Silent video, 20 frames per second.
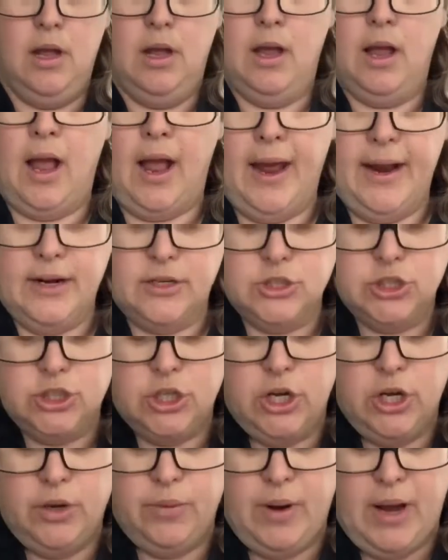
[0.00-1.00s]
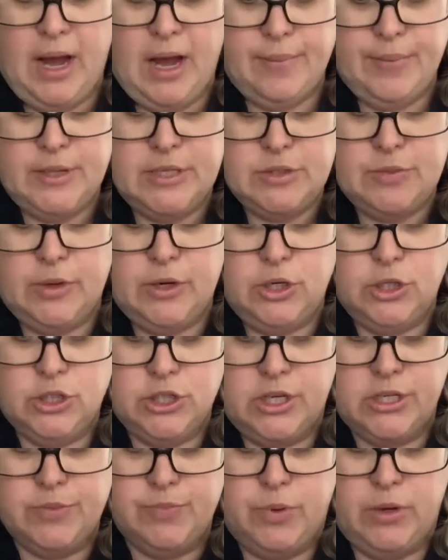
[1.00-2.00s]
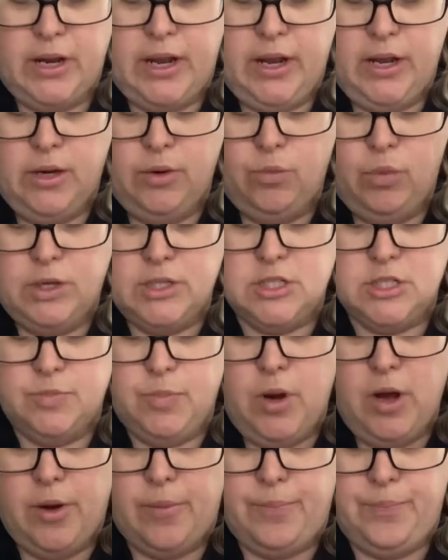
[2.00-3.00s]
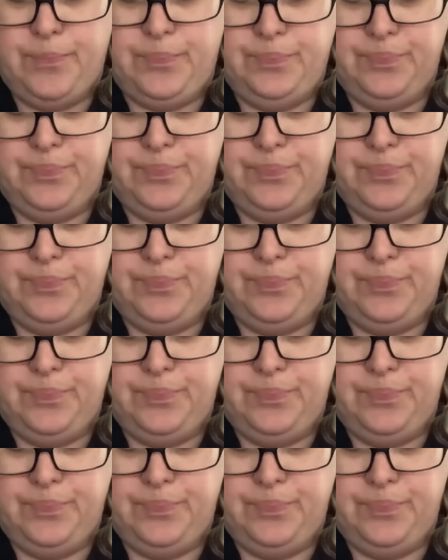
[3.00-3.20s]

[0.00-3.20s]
And I'll show you what happens when you just put it in one spot.